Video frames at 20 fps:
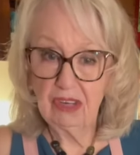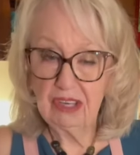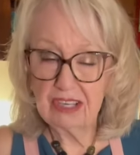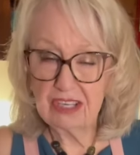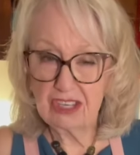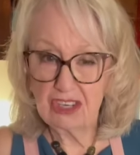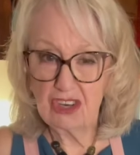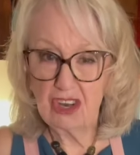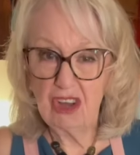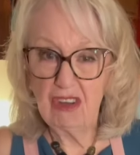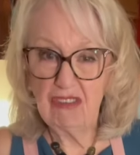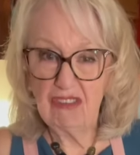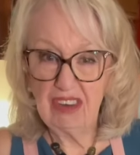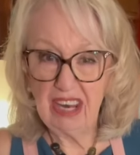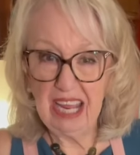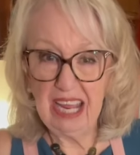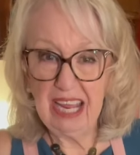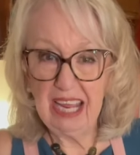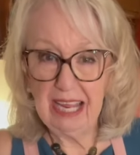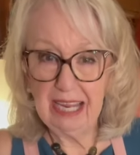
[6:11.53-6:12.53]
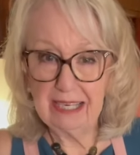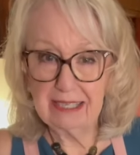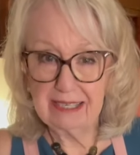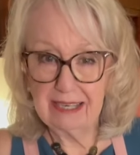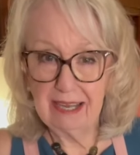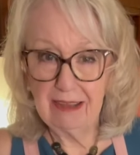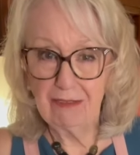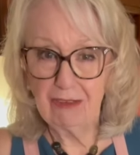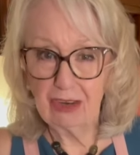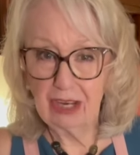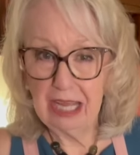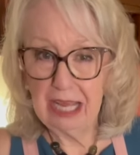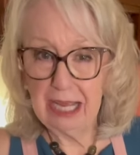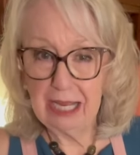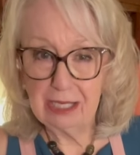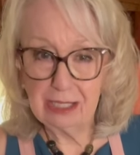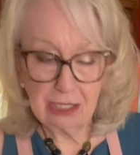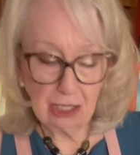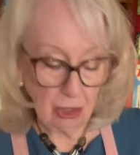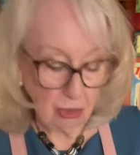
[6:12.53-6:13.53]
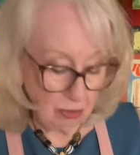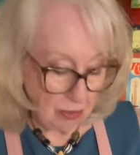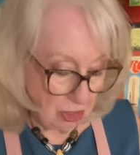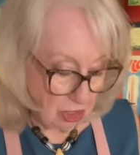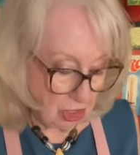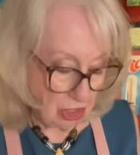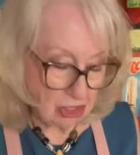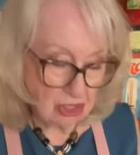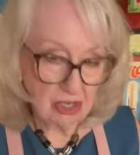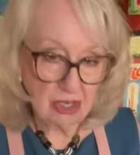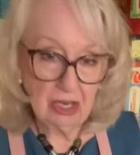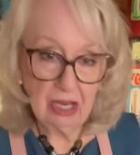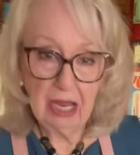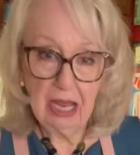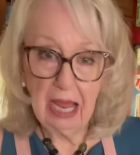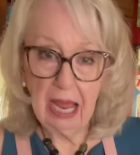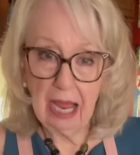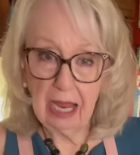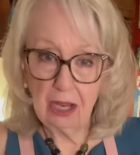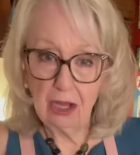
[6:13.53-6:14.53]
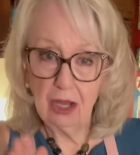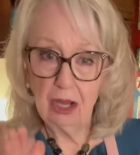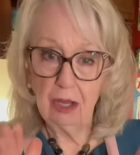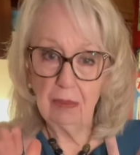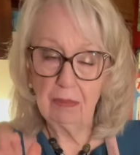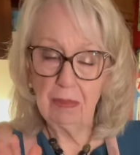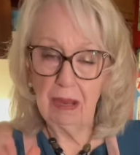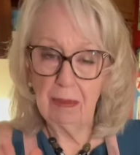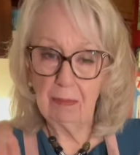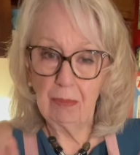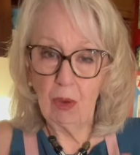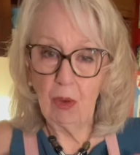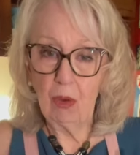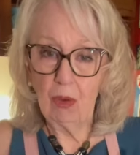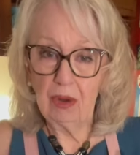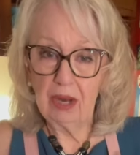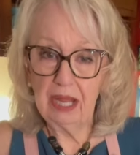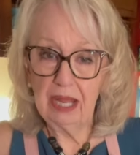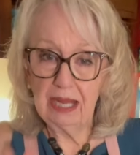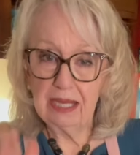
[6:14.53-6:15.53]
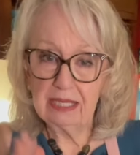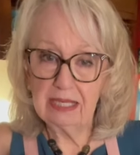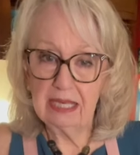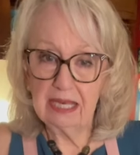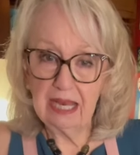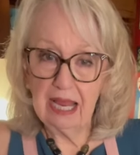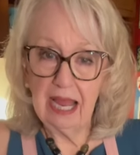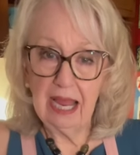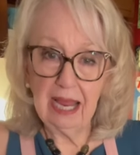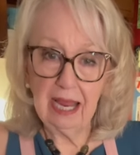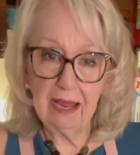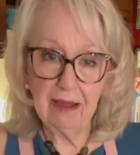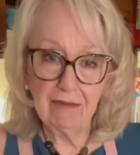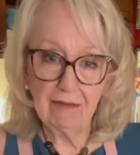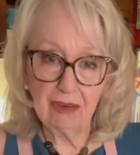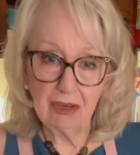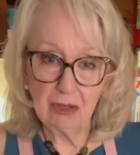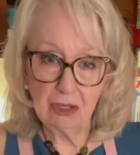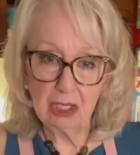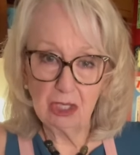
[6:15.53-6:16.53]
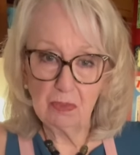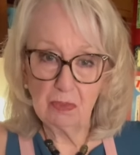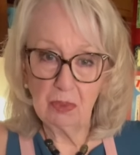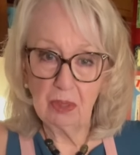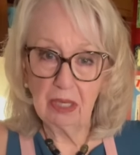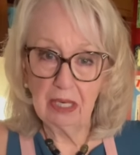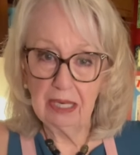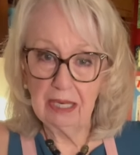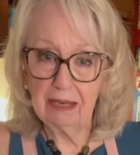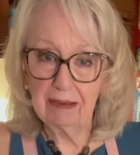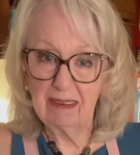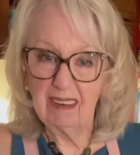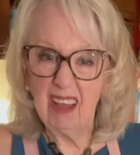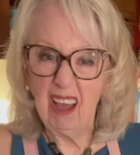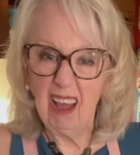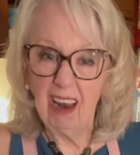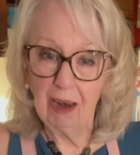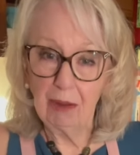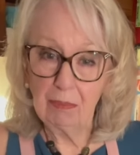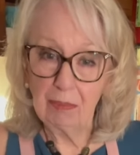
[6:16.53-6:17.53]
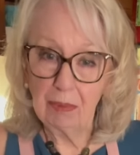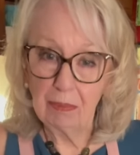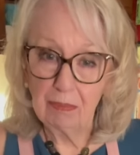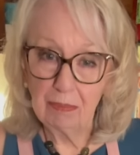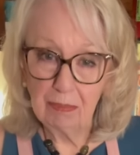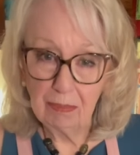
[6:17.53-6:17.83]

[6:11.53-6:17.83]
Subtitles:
stuffed eggs, deviled eggs so much, I cut my boiled eggs in half and just put a little dollop